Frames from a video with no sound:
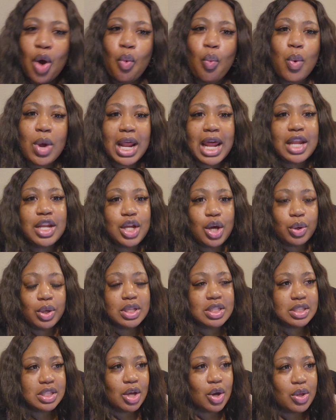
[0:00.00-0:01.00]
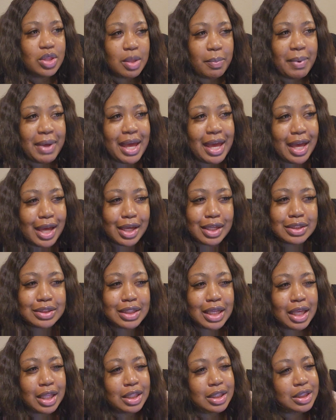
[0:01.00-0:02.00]
What I noticed, though, in the past
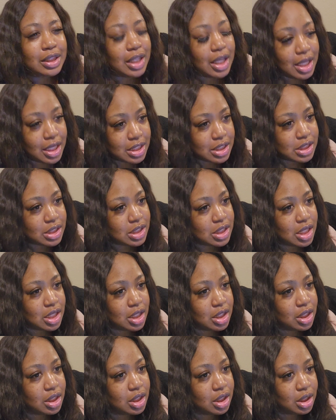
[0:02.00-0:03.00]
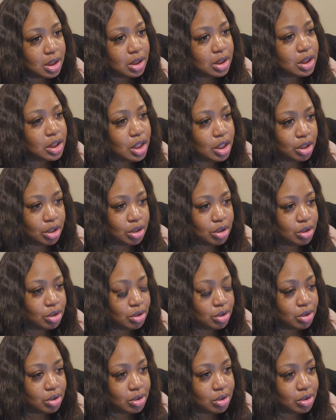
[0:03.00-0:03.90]
at least year,